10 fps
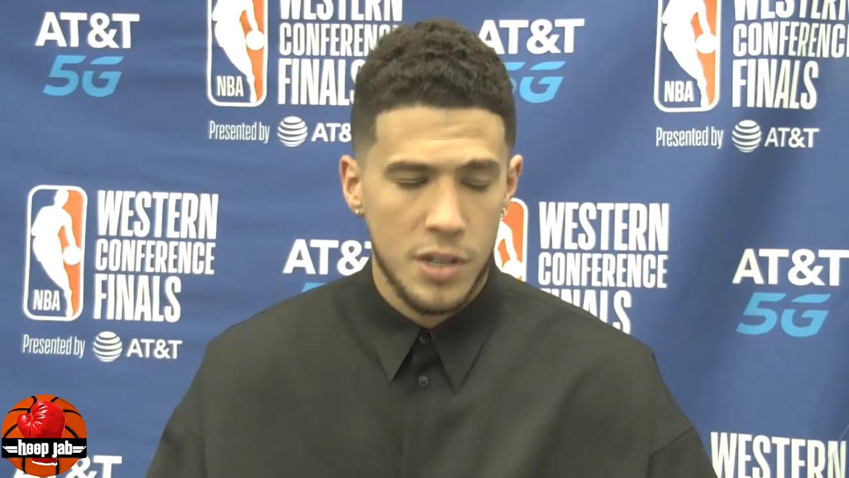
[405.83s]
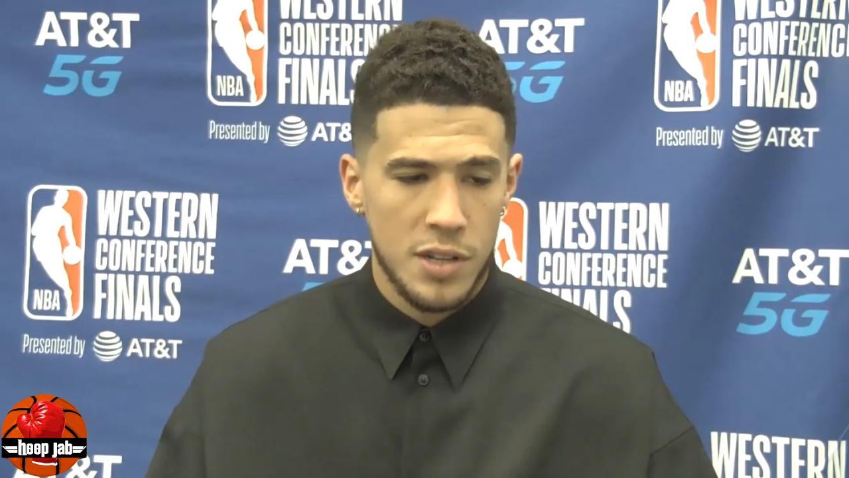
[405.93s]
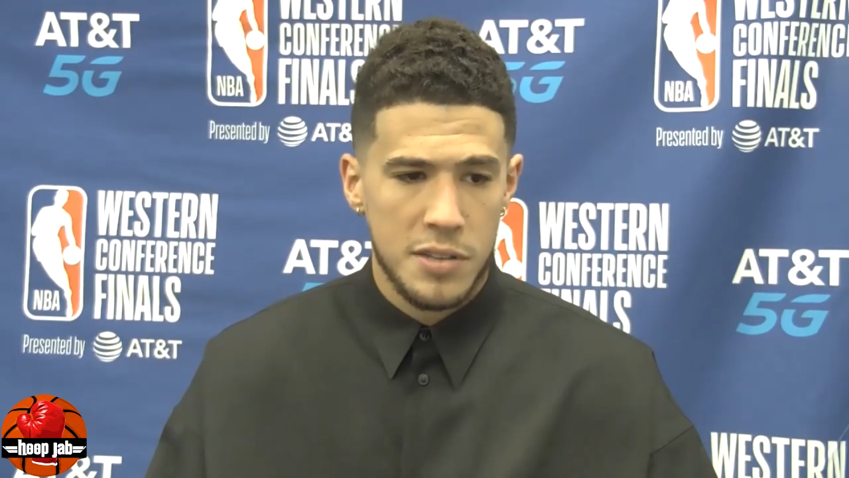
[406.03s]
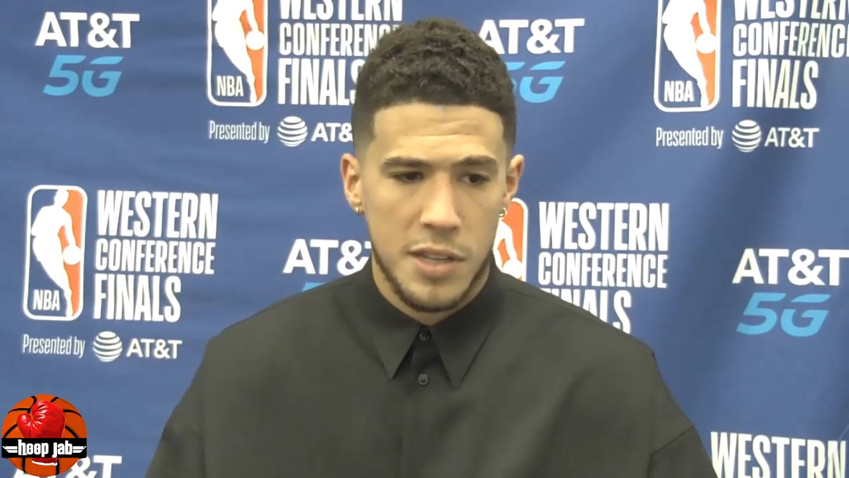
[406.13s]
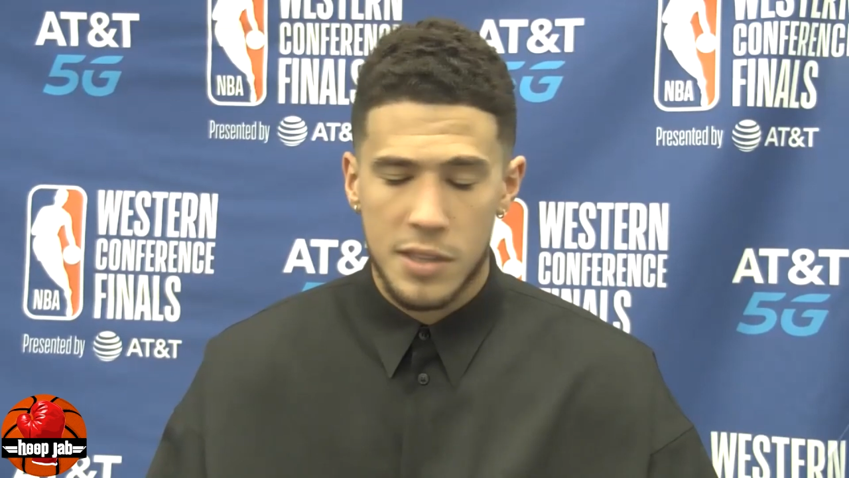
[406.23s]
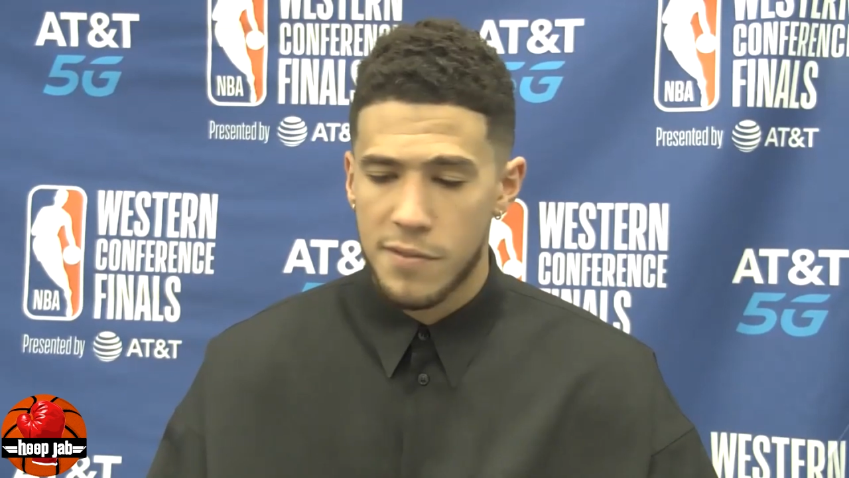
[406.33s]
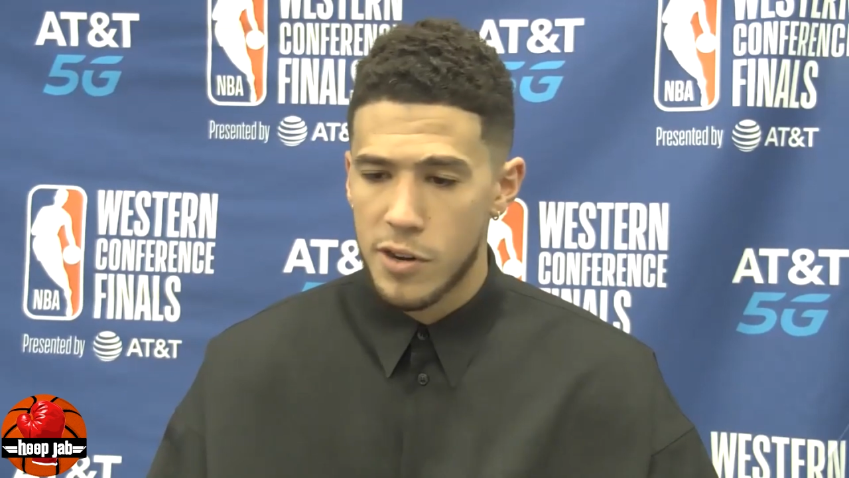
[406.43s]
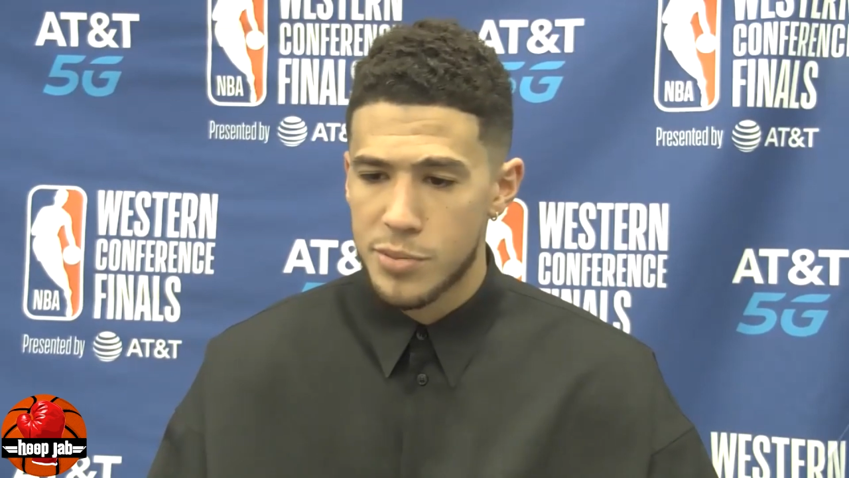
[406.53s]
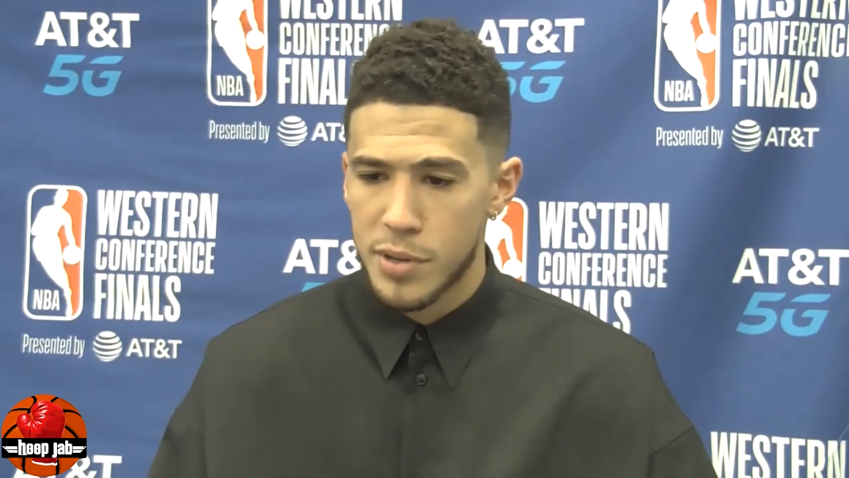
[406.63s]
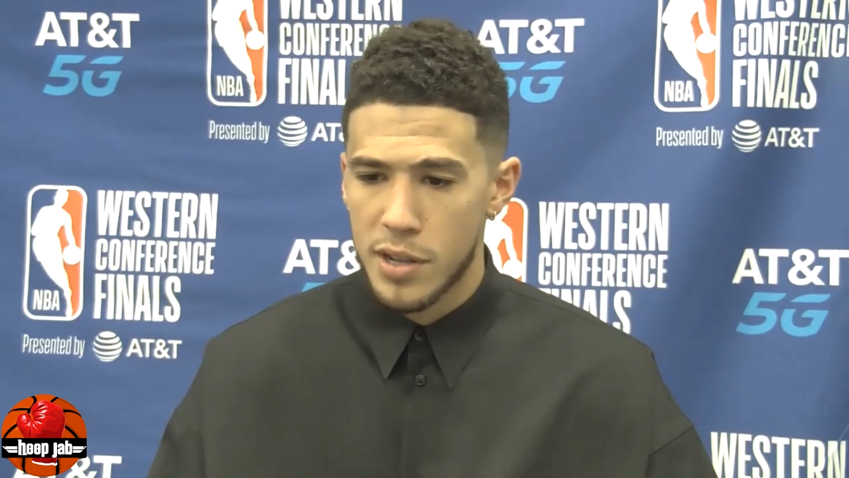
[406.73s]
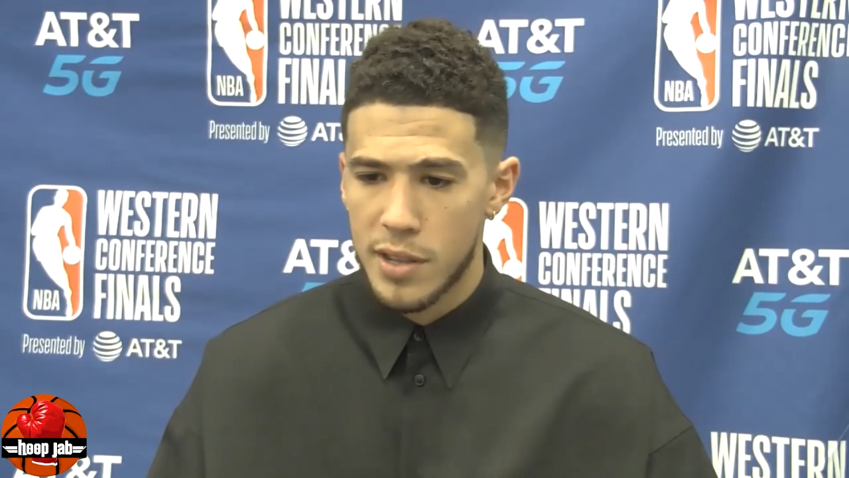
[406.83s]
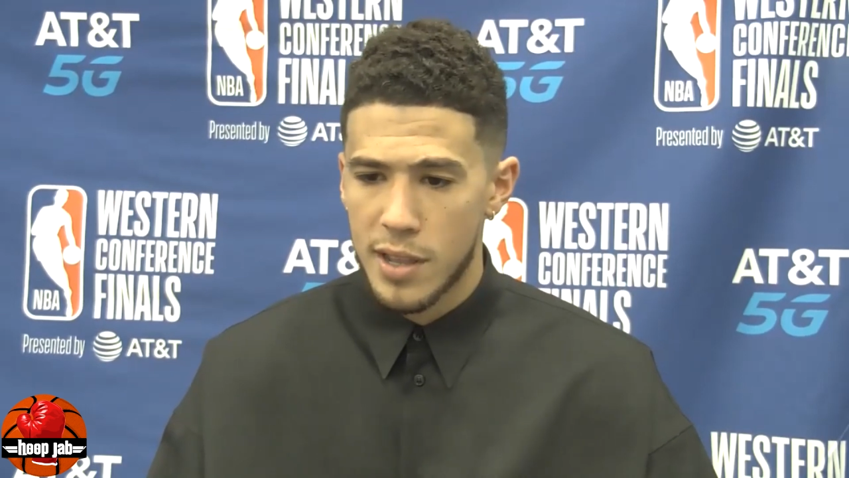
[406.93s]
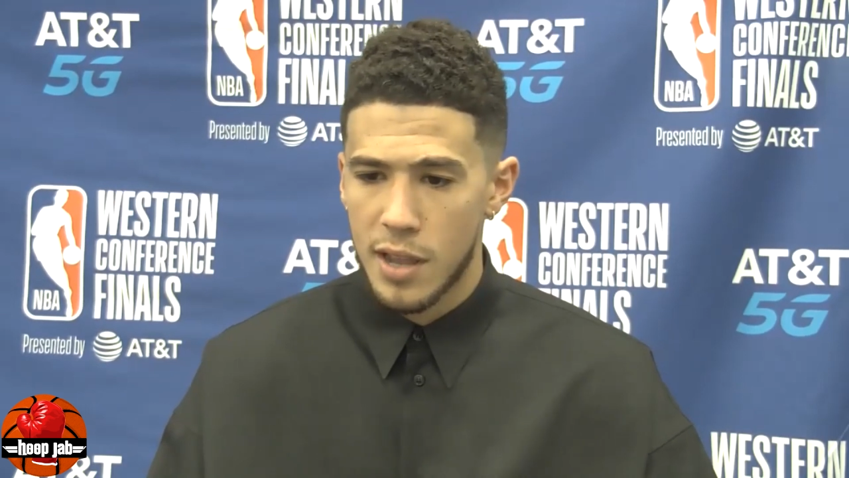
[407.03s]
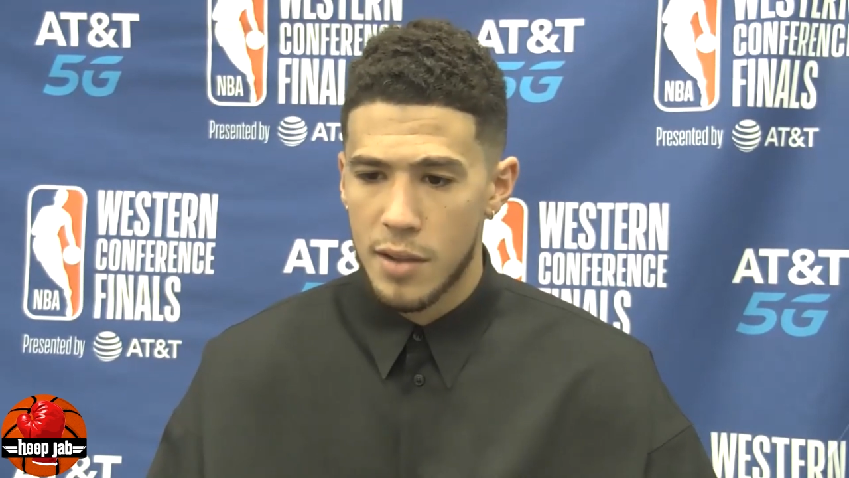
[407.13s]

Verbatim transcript: I think the first play of the game,